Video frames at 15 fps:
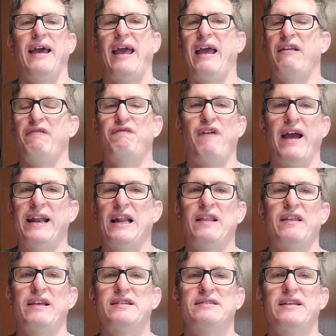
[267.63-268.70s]
and finding
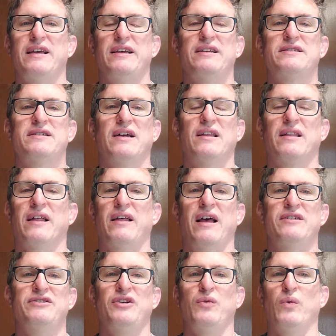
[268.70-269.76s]
these things
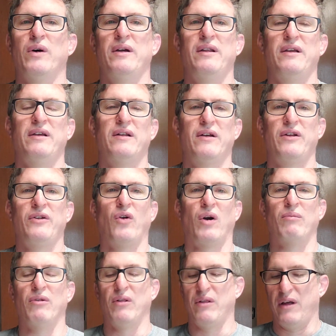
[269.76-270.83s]
as you would
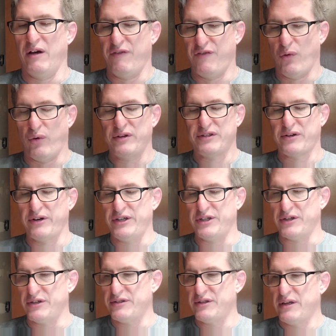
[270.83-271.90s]
normal forest
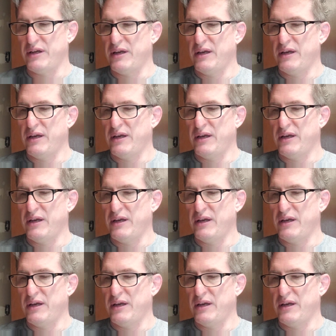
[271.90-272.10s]
creatures.